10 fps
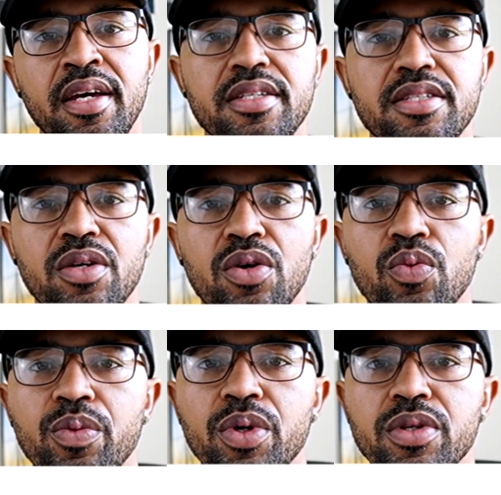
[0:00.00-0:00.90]
So
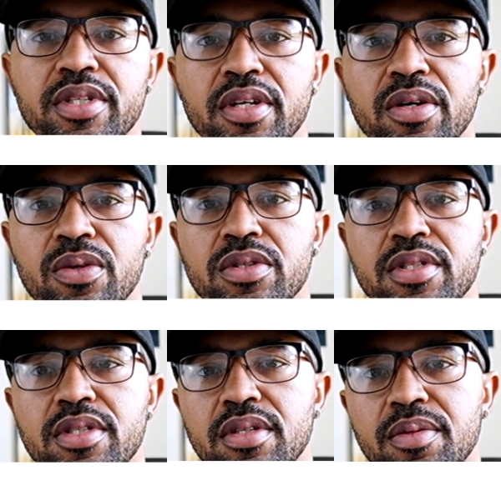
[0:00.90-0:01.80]
we will see
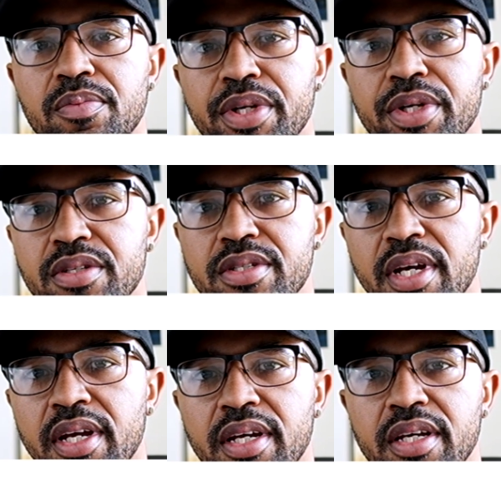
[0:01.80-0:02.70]
those pictures
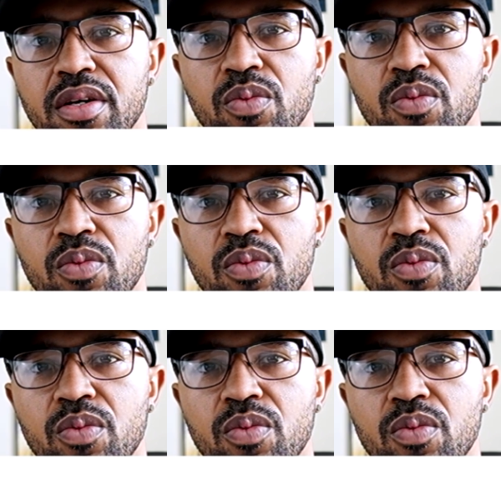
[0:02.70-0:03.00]
taken in the